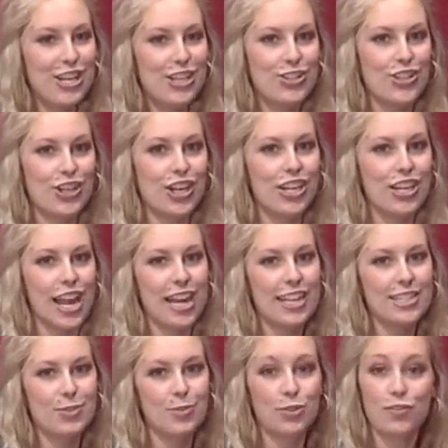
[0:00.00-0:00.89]
Certain
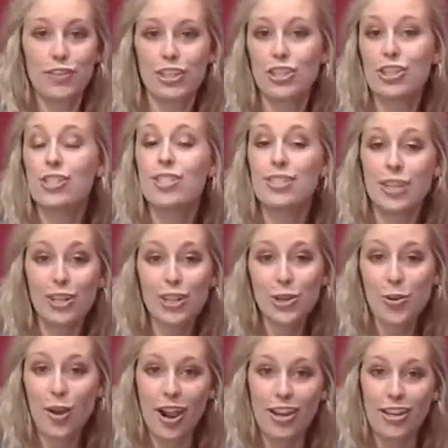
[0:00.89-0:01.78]
nights will feature
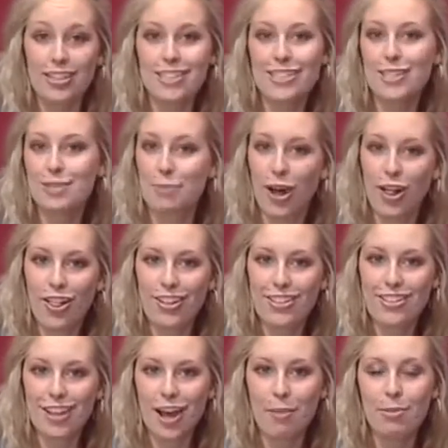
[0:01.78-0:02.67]
solo artists, small
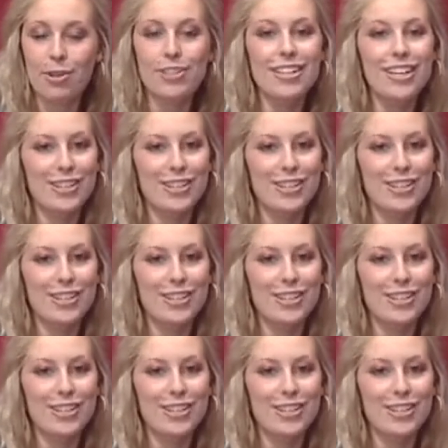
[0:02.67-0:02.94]
ensembles,